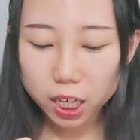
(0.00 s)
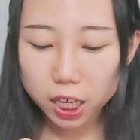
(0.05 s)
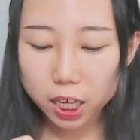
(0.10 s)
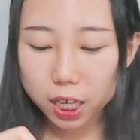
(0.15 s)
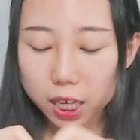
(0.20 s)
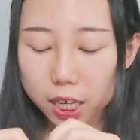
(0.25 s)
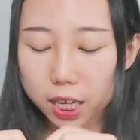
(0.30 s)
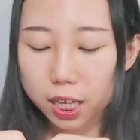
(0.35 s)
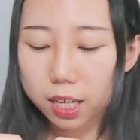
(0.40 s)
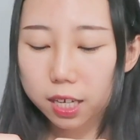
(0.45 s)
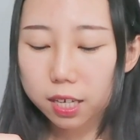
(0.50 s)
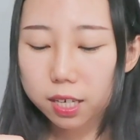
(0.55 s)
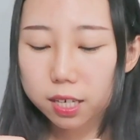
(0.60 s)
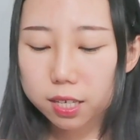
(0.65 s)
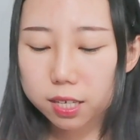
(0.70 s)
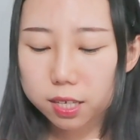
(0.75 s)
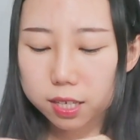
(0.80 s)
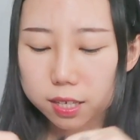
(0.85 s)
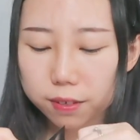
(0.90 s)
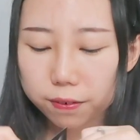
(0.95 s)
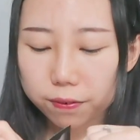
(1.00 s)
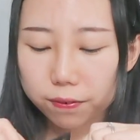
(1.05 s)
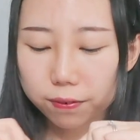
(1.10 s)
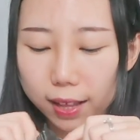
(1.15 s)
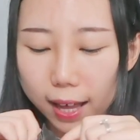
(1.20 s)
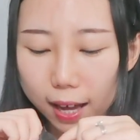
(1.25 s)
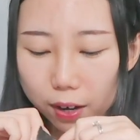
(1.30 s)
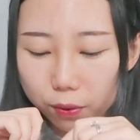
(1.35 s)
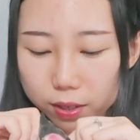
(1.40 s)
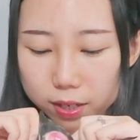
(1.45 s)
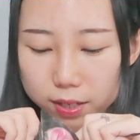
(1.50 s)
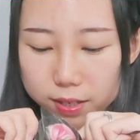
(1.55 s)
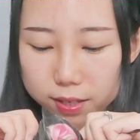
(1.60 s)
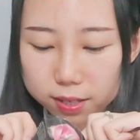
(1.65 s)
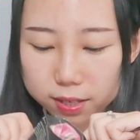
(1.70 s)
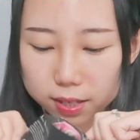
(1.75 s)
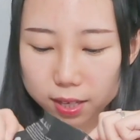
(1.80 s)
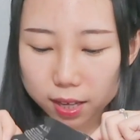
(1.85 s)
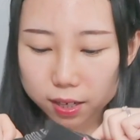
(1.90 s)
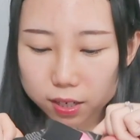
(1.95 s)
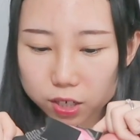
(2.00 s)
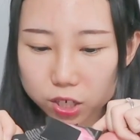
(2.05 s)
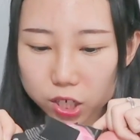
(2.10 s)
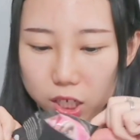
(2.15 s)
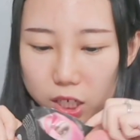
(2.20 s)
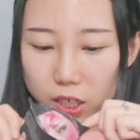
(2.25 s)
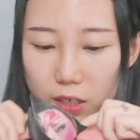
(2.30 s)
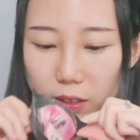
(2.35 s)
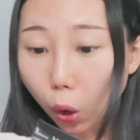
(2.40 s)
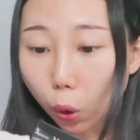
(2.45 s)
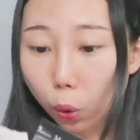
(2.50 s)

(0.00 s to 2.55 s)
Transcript: is flower scent.